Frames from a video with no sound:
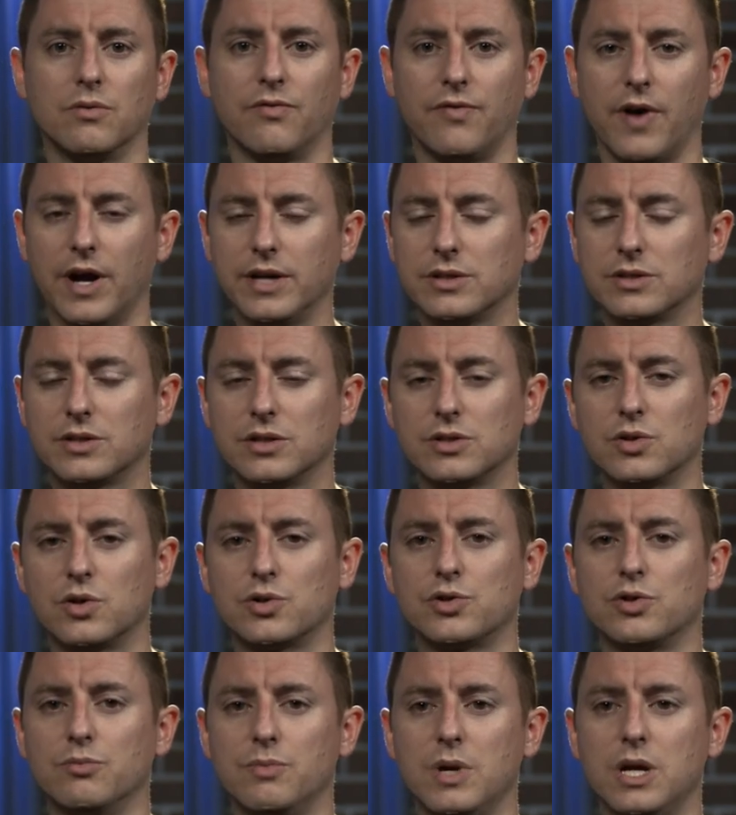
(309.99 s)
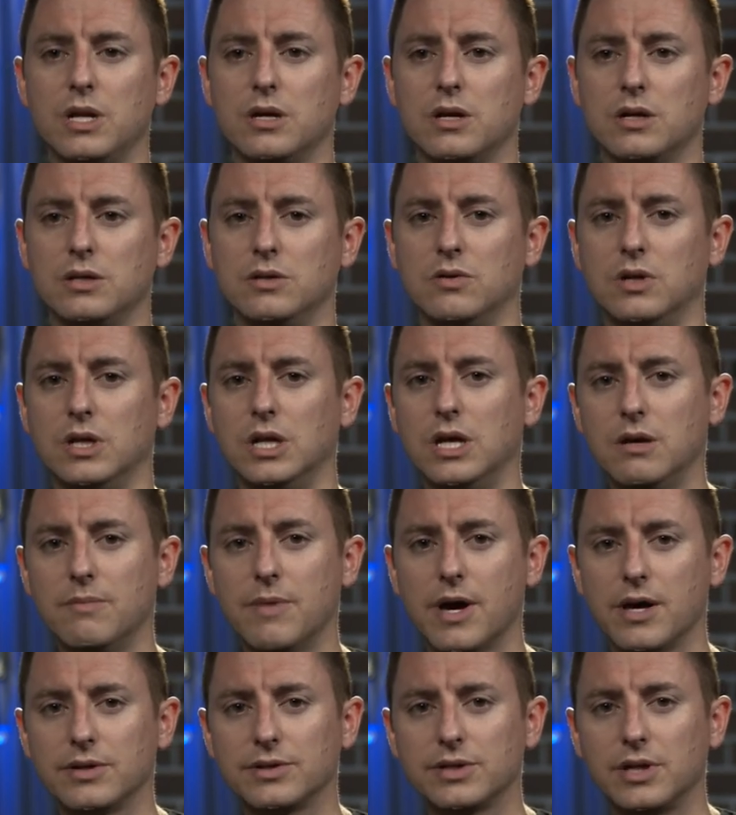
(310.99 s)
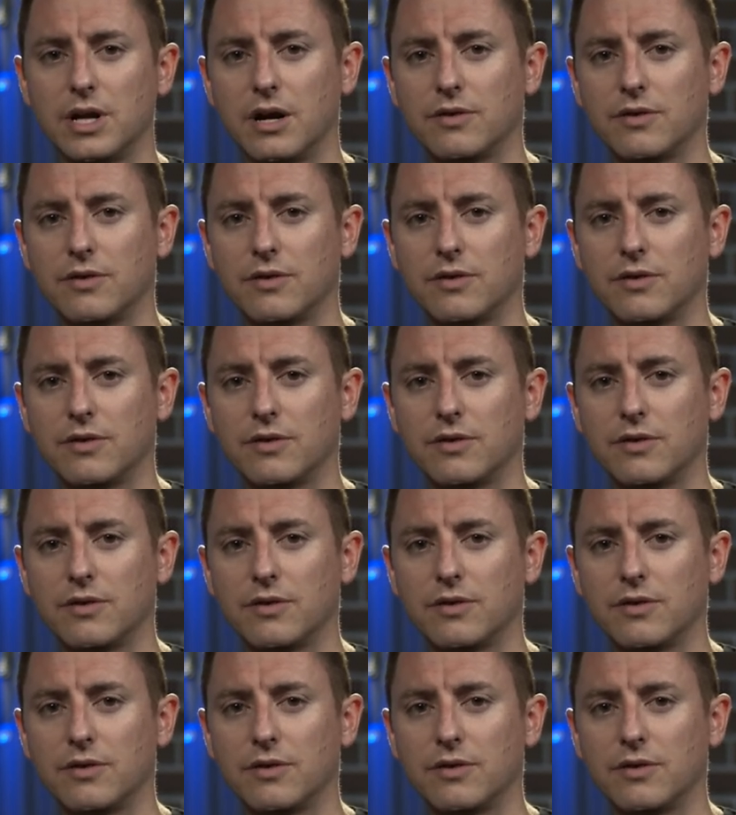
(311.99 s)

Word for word: Find us on social media. You can email us at